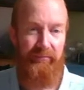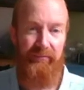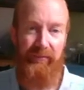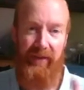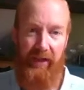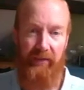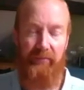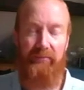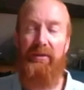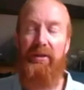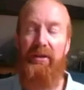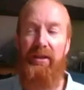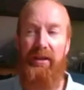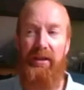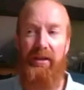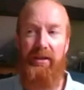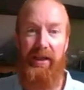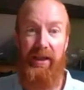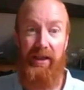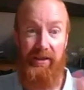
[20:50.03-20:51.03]
Now,
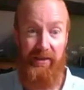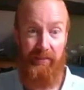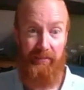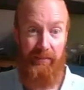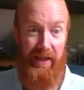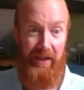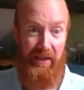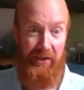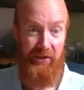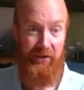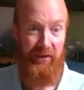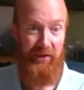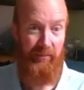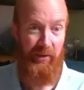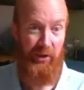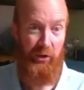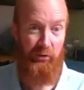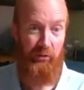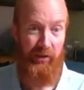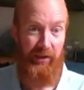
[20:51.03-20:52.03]
there's a balance to be
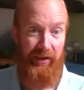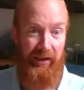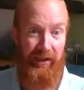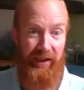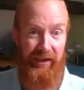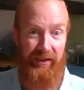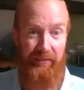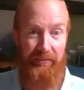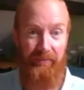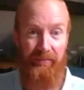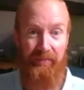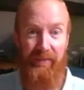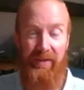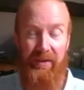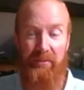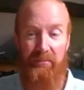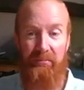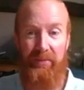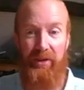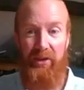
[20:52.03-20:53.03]
struck here
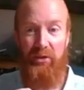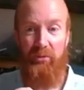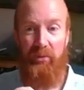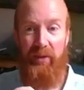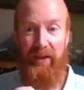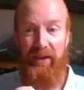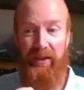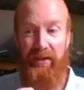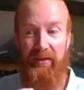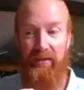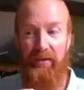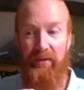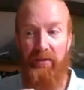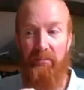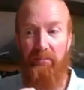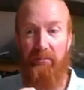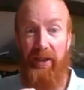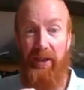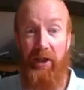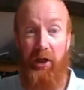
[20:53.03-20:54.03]
between
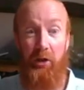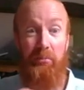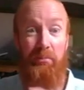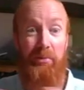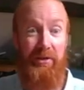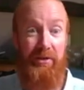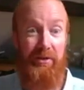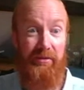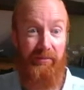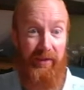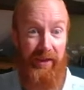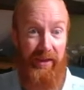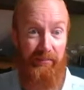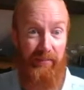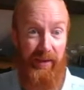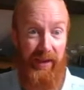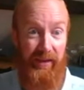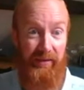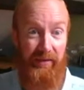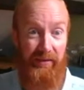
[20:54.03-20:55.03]
being open to
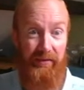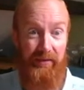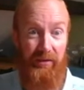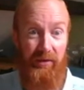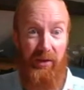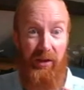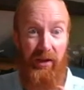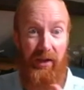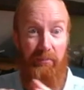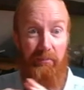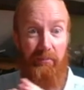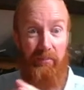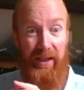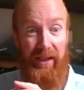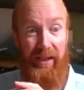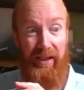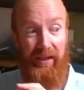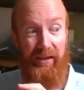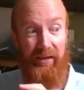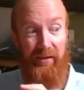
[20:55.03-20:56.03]
feedback,
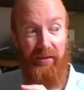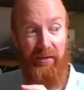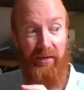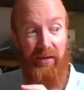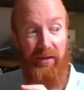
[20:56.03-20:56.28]
being